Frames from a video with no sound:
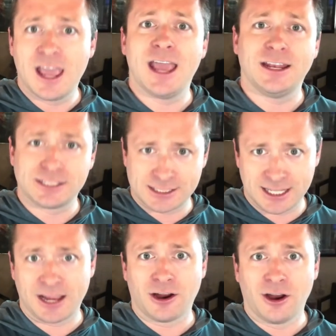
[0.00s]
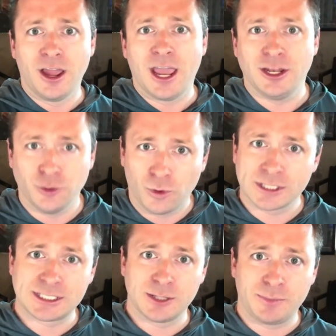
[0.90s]
and it's there. And you want
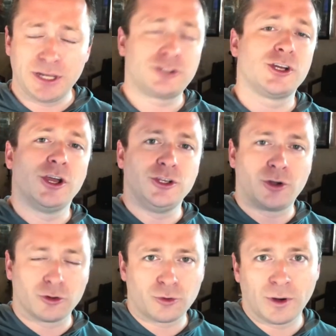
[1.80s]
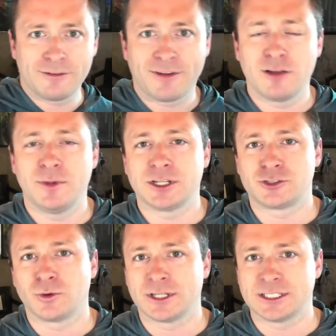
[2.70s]
to see the beach, you go 25 minutes
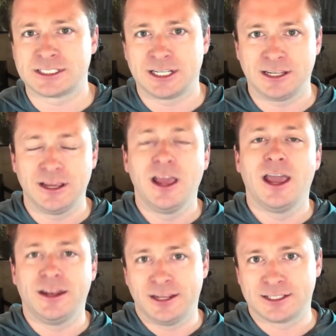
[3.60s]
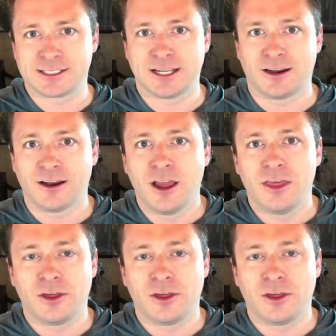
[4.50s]
north of the city and it's there.